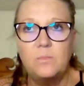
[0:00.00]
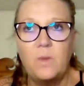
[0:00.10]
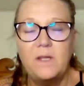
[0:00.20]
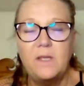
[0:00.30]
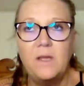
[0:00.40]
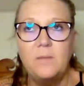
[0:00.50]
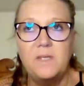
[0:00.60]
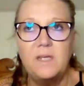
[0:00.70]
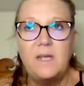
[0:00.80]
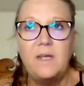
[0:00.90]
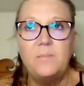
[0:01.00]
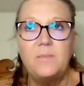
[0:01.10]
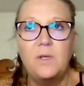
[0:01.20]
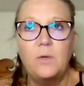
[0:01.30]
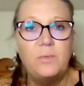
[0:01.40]
Wake up, get up,
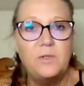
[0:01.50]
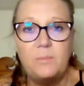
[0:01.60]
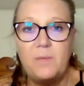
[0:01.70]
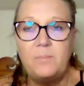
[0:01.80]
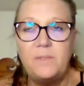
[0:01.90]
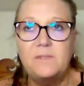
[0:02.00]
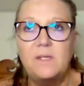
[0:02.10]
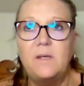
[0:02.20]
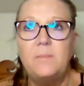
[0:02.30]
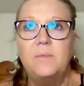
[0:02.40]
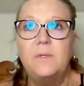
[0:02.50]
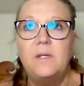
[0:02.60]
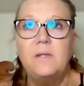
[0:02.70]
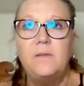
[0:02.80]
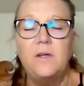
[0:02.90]
go put the puppies up
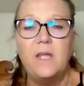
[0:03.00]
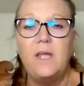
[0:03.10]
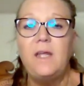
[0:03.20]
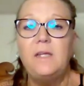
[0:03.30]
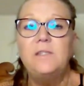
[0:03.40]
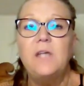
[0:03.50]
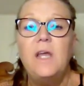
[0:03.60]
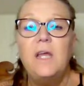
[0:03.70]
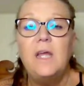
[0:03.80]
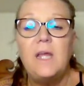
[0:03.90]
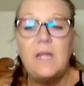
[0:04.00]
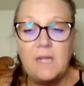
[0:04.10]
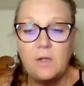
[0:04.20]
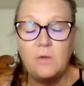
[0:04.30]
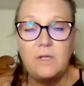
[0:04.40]
in their cage,
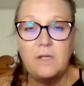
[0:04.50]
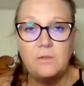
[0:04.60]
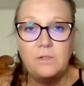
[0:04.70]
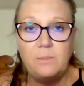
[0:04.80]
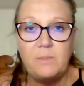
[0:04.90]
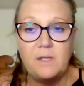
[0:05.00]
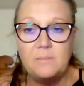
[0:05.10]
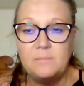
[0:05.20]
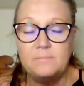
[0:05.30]
and go get on your bed.